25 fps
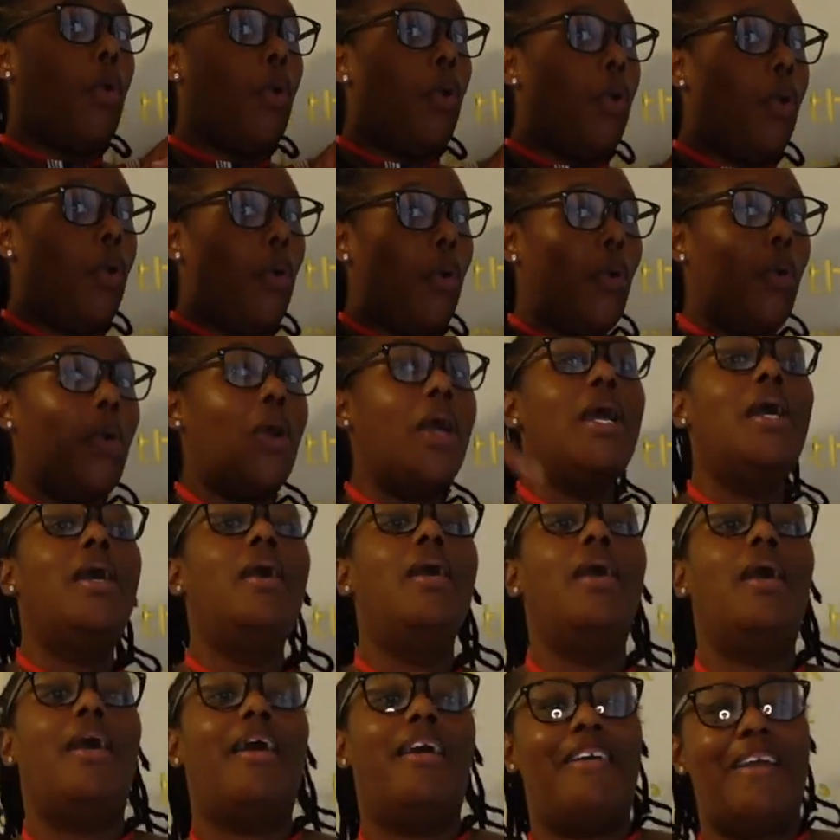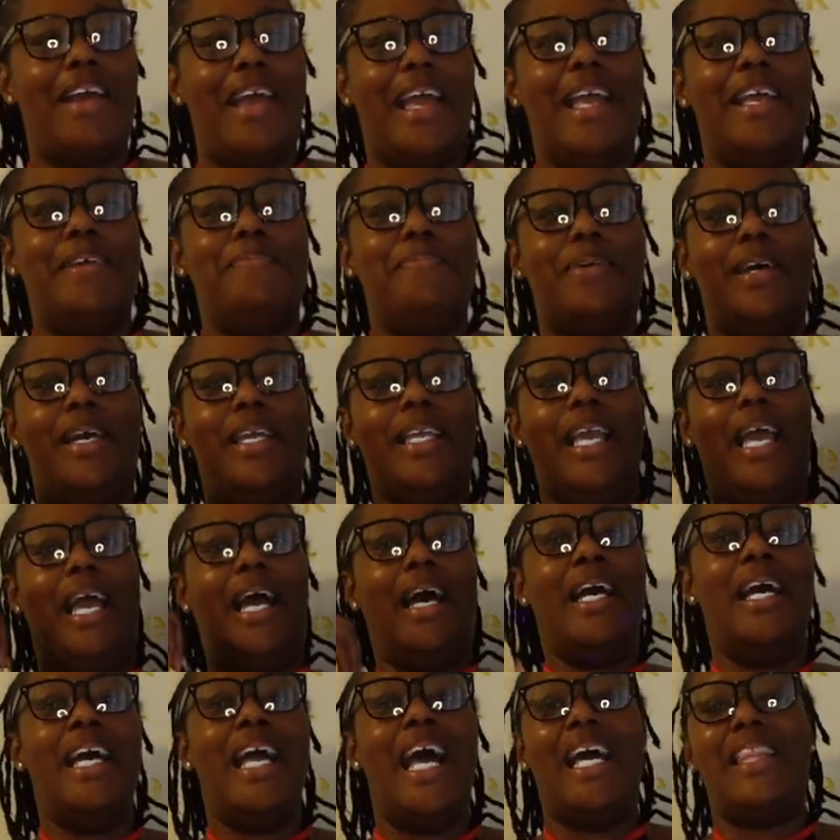Woo. All right, but
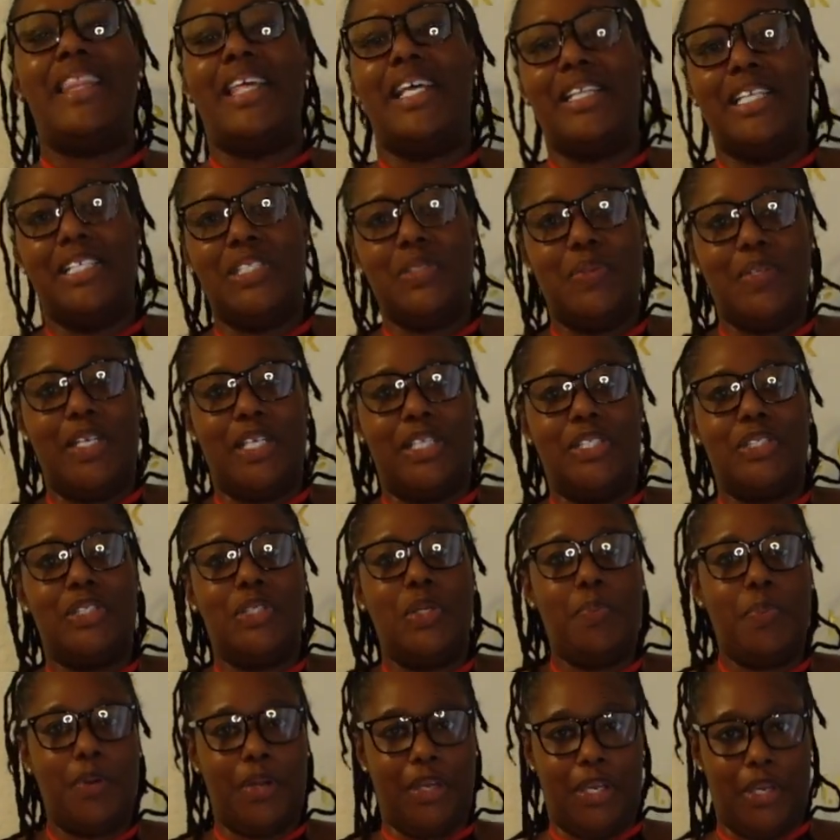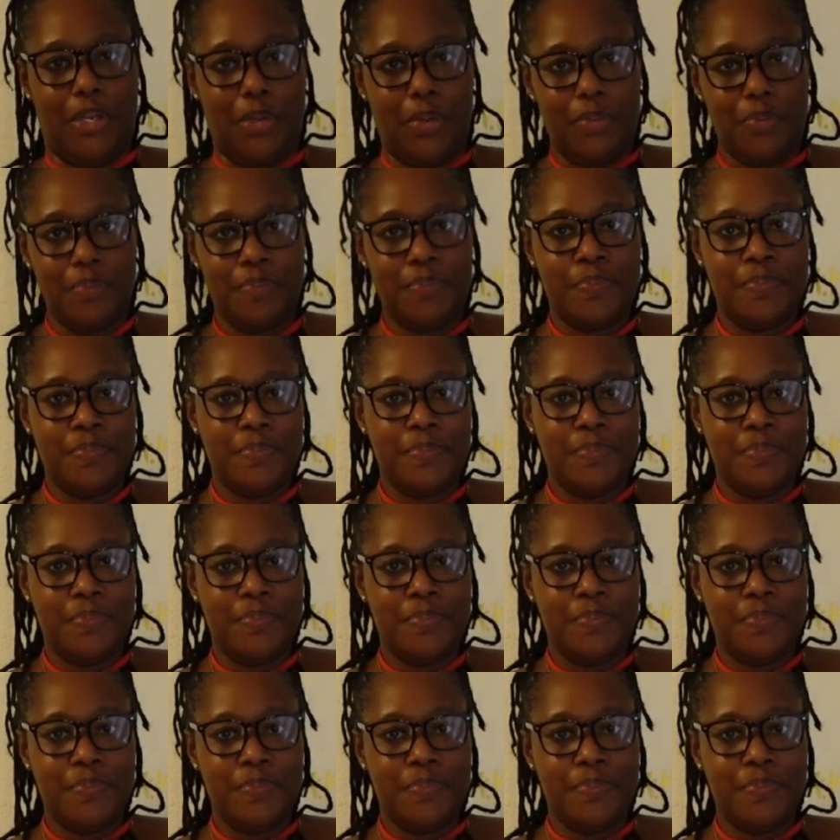yeah, I think this one is super cute.